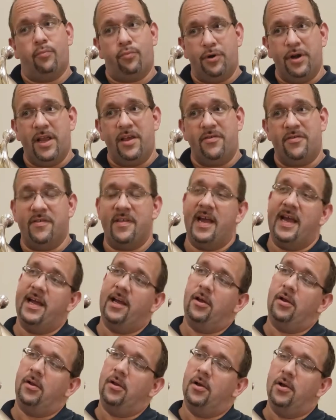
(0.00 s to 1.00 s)

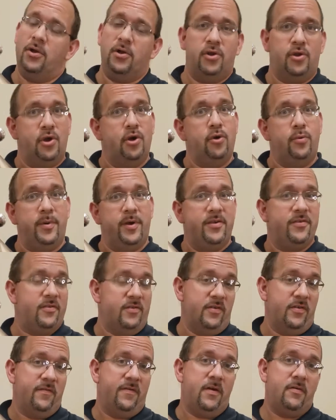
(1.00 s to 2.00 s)
British-style tubas and
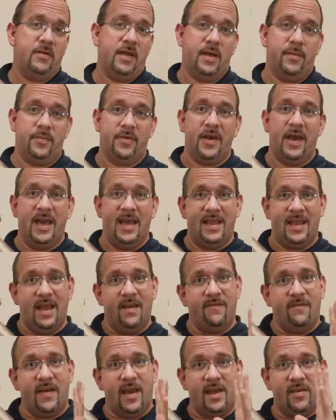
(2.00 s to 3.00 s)
euphoniums, they
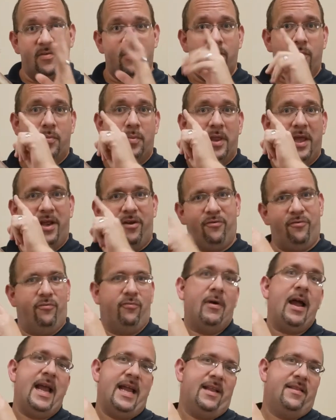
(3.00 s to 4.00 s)
face to a player's
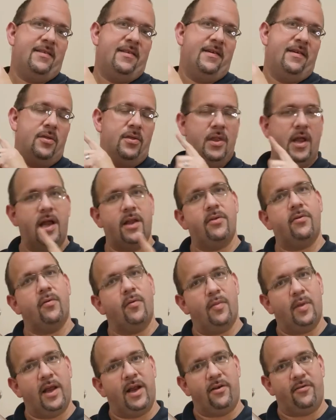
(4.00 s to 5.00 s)
right, not to a
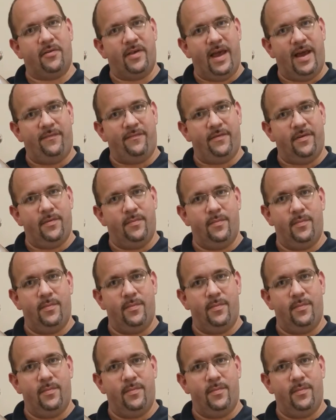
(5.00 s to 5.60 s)
player's left.